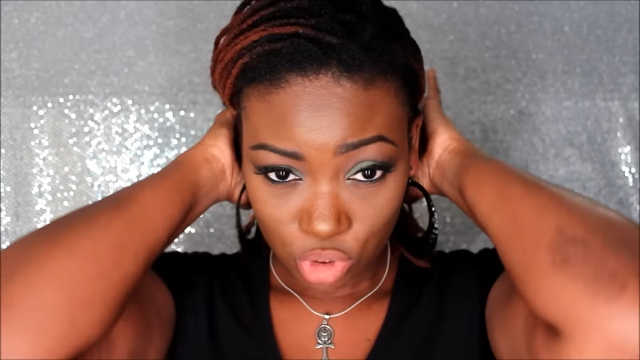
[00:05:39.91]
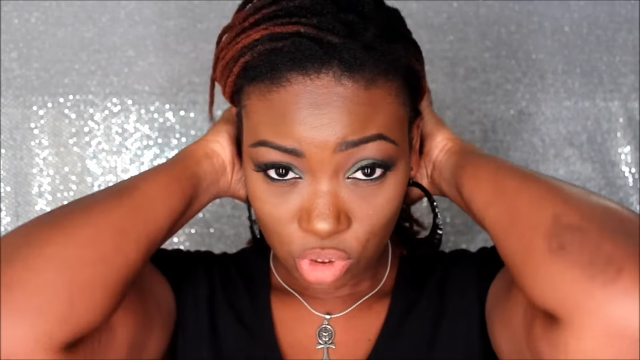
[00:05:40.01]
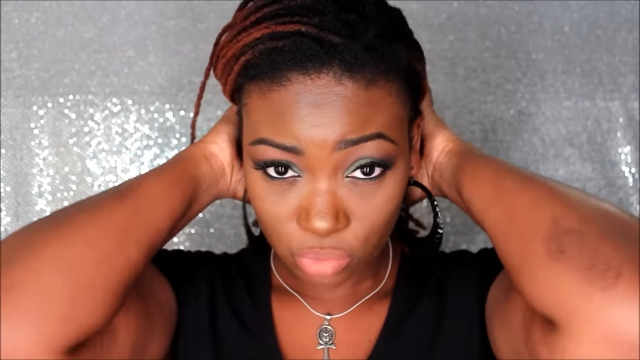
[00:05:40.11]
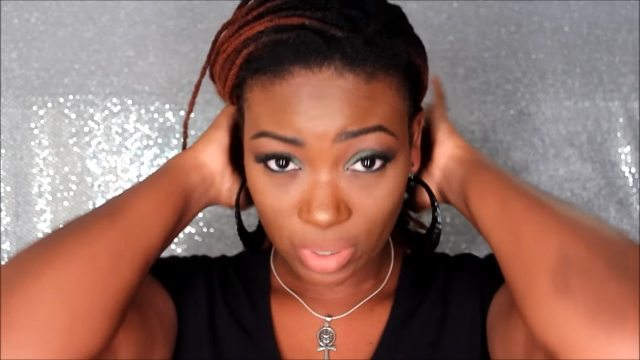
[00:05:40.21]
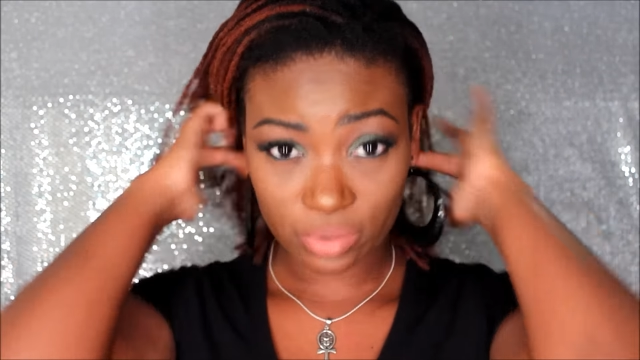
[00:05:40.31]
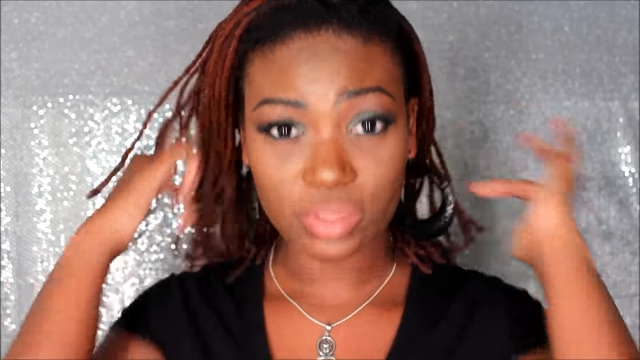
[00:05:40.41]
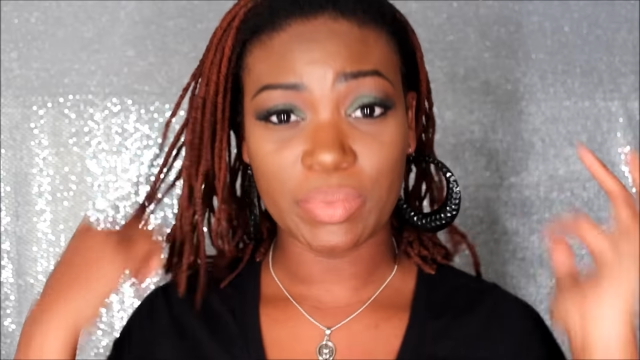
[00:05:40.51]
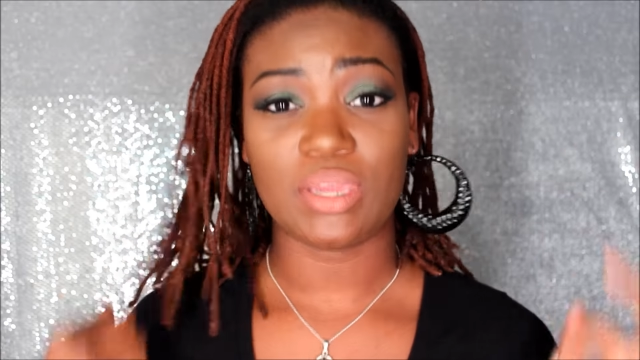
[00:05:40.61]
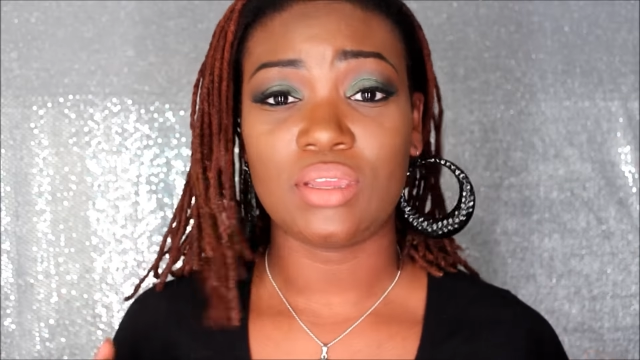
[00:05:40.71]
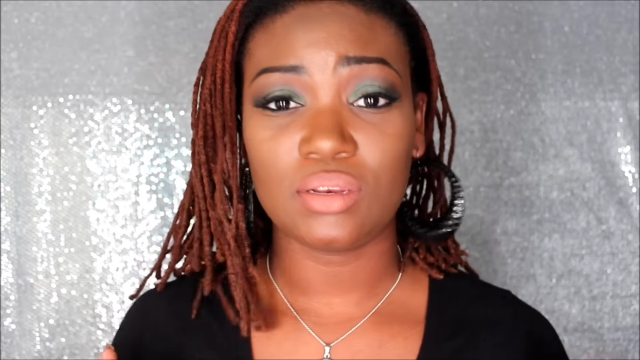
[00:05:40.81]
around your
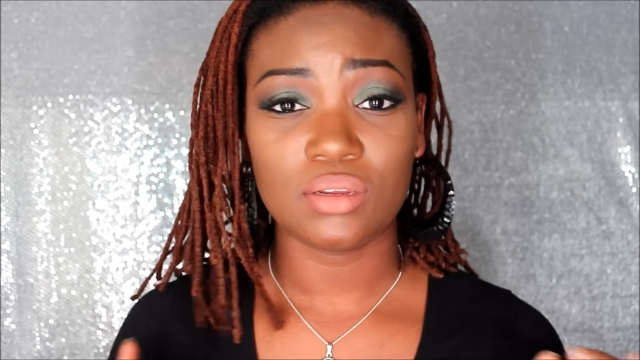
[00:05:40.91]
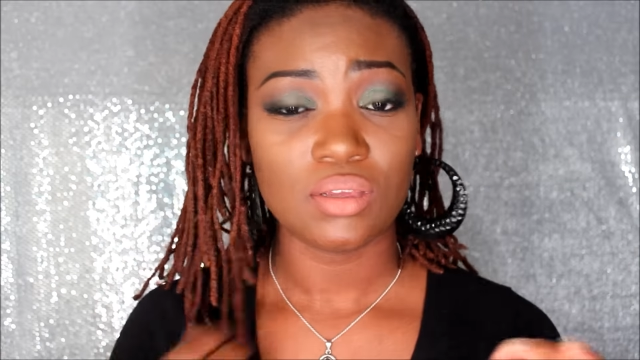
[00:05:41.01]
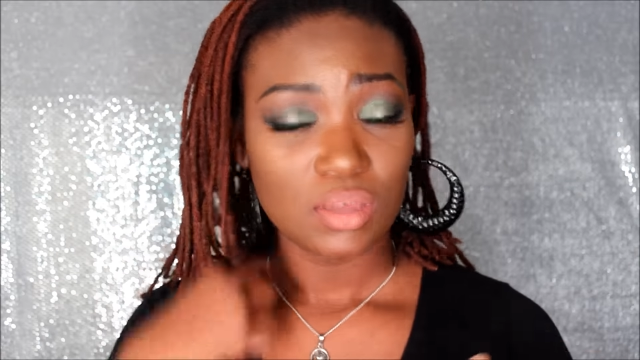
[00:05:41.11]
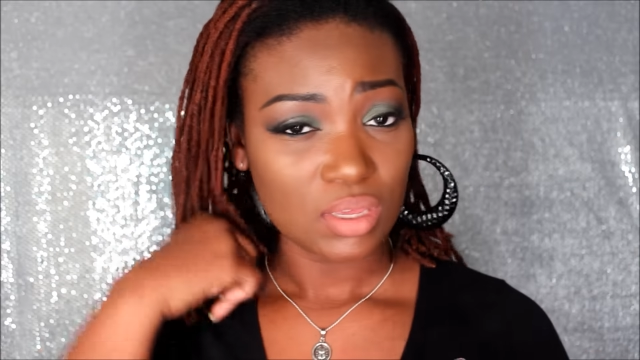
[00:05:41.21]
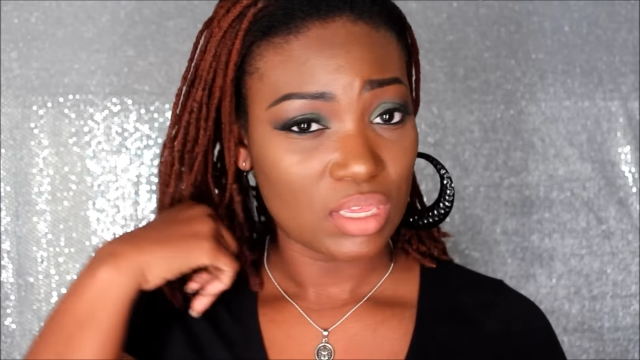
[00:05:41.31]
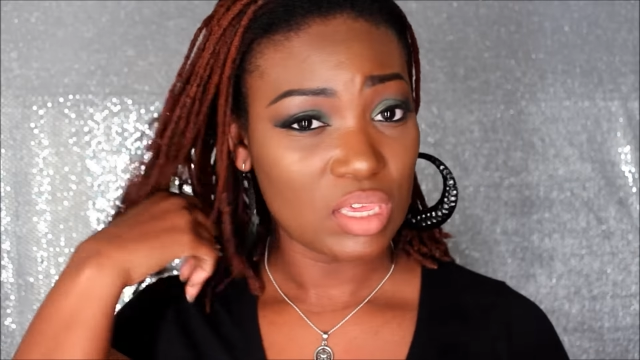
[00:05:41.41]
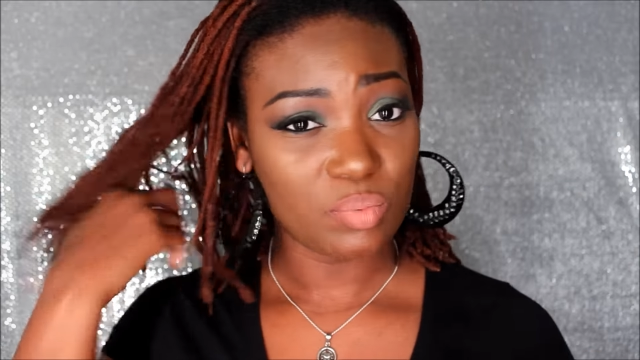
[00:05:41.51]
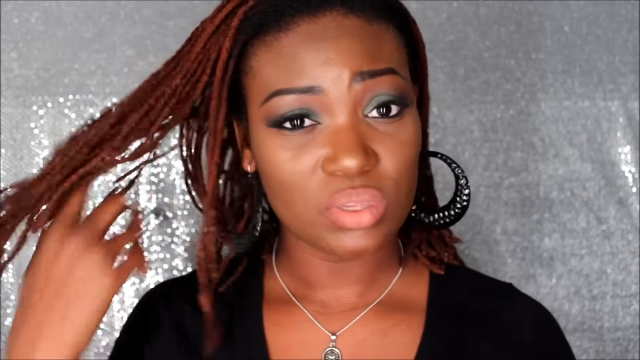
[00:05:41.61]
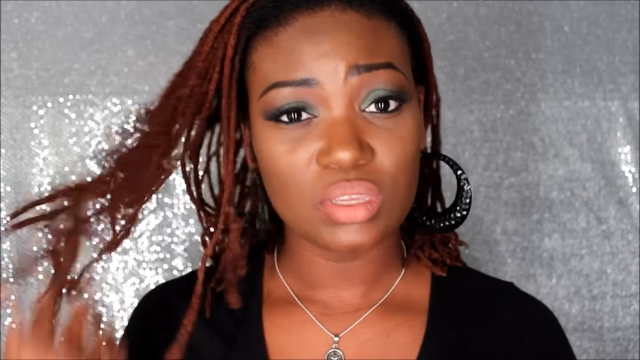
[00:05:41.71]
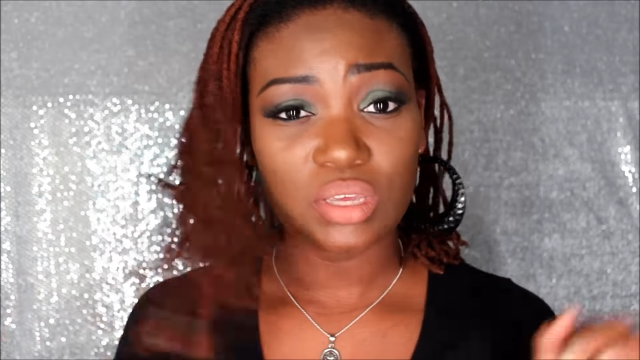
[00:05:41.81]
mane,
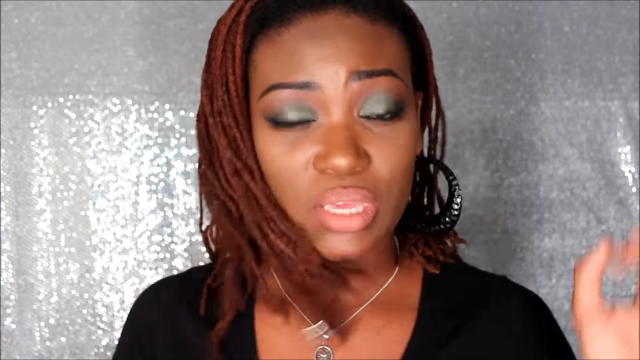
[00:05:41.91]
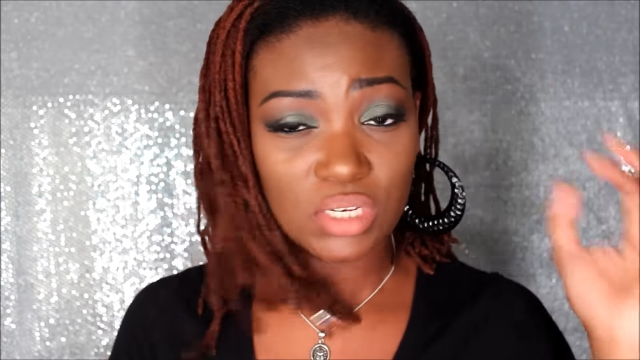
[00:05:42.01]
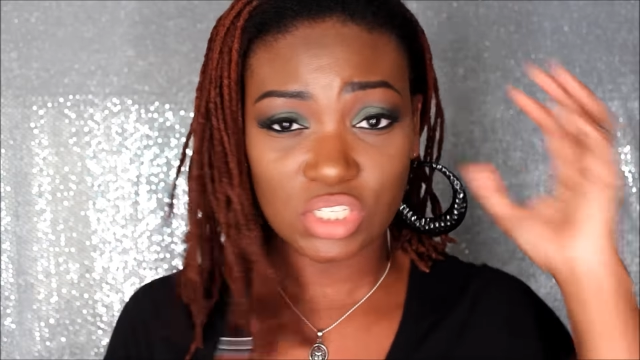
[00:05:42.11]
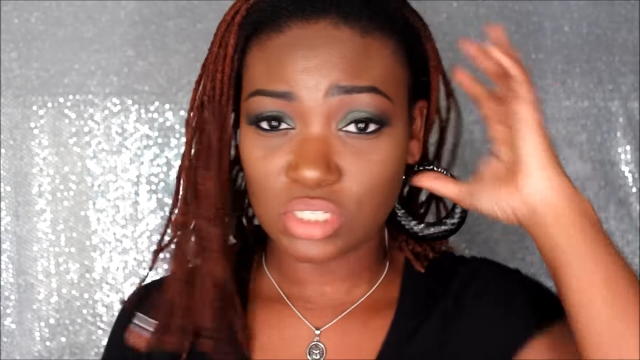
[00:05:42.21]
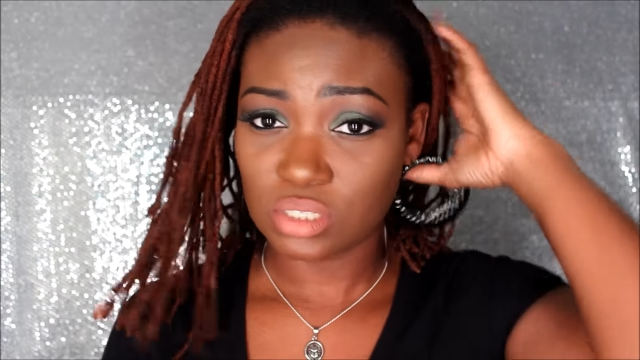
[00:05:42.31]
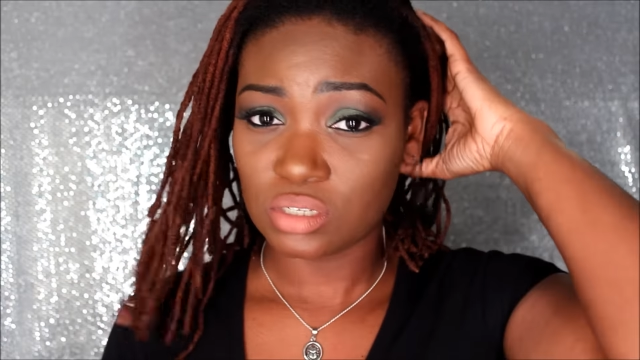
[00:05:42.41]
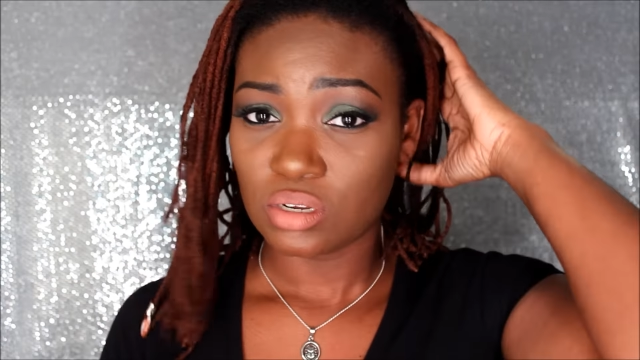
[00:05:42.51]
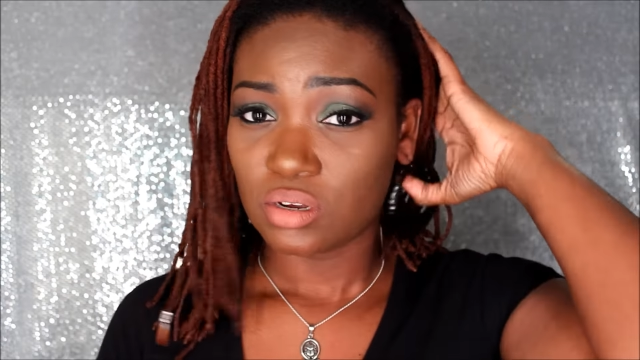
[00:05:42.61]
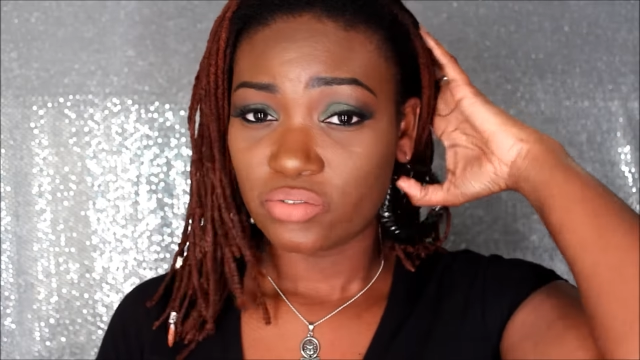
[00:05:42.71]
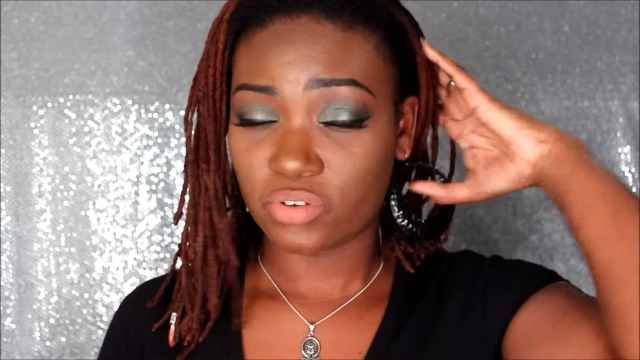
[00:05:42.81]
keeping your edges
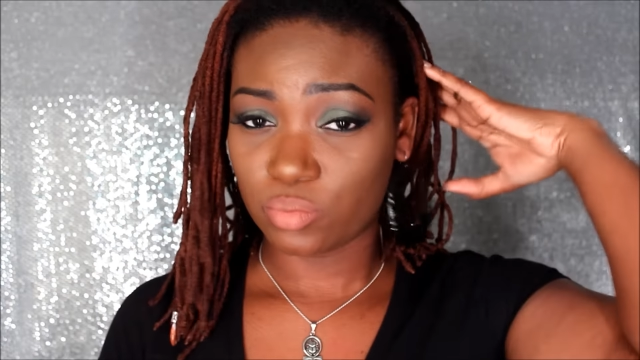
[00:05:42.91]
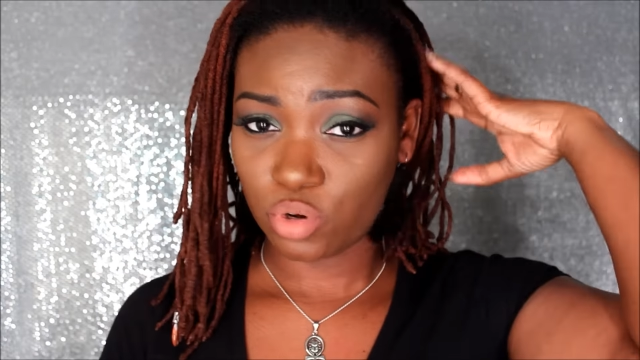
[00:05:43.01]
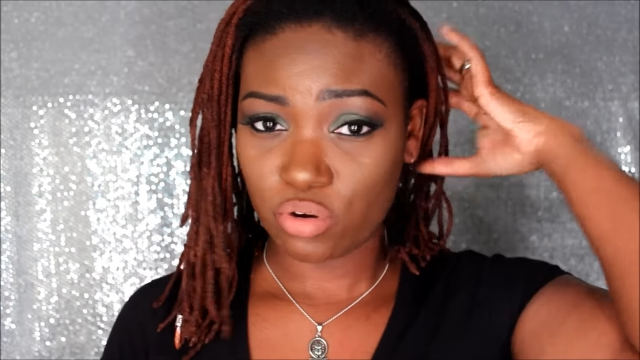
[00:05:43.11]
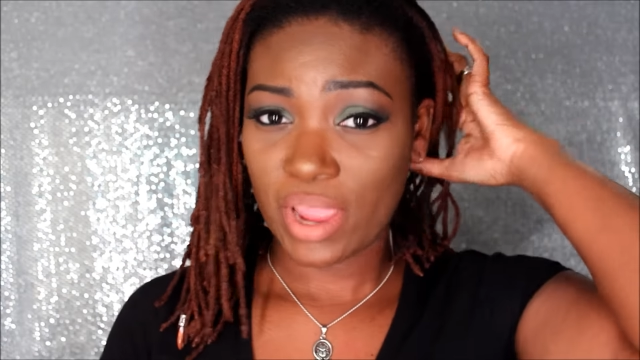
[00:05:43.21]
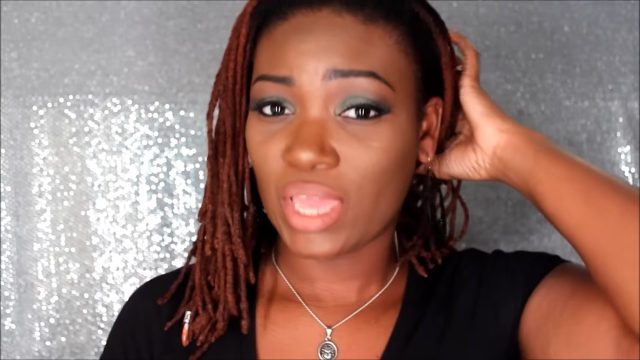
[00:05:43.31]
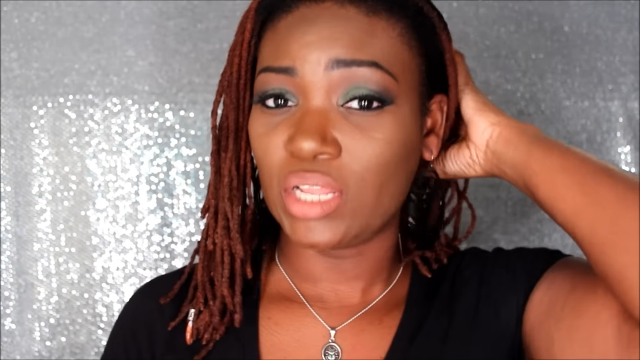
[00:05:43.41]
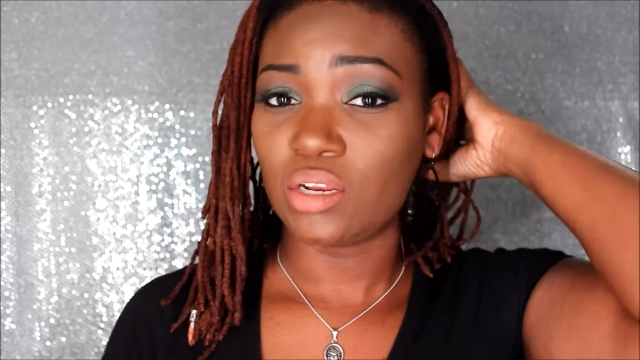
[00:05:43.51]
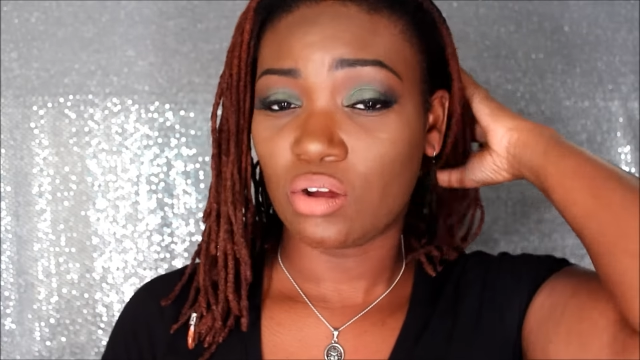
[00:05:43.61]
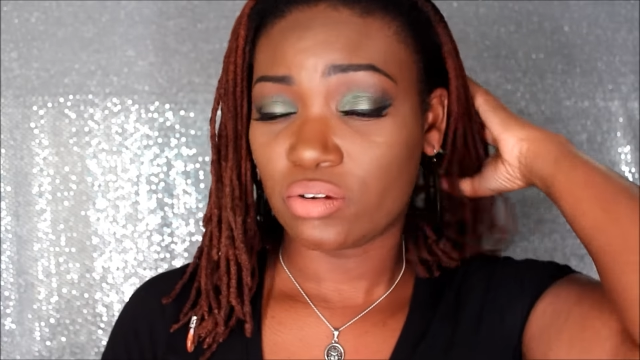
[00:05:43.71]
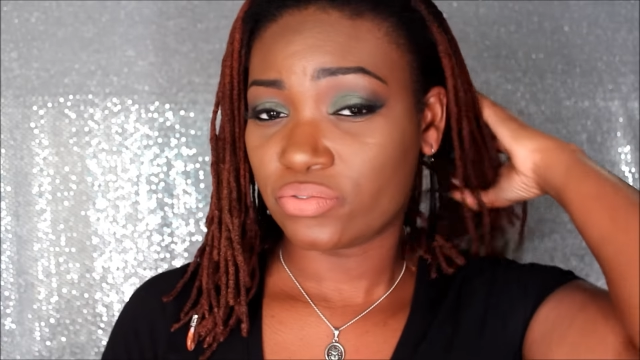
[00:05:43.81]
from crackling
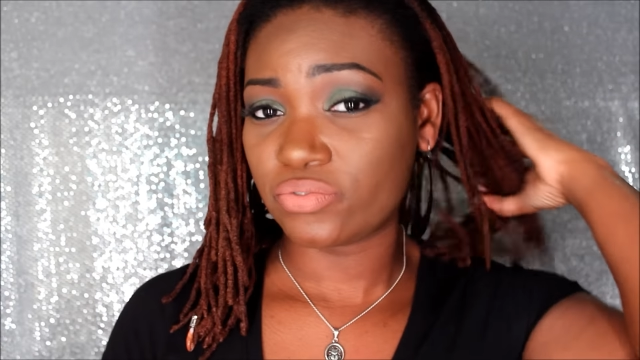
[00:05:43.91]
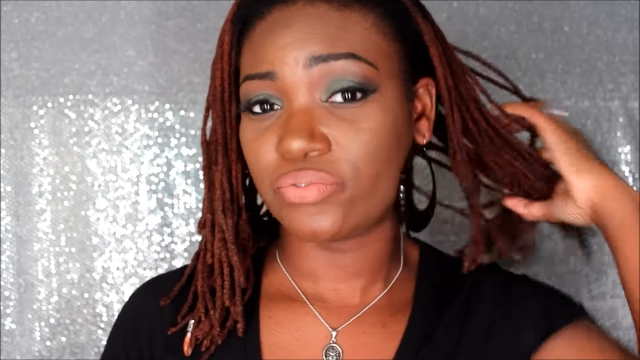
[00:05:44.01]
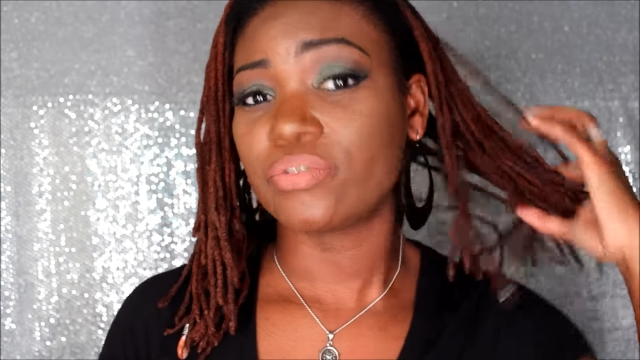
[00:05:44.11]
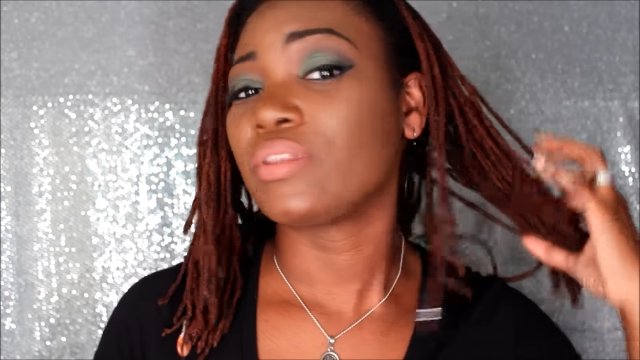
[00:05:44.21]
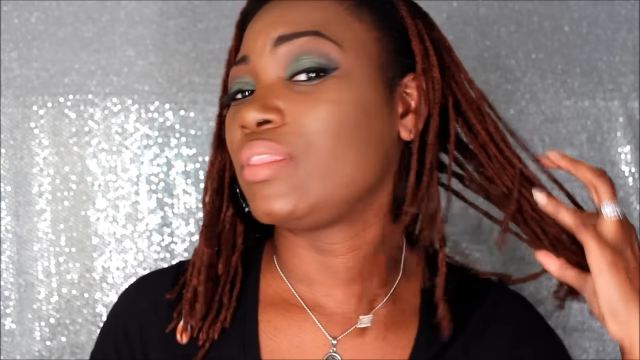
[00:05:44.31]
off.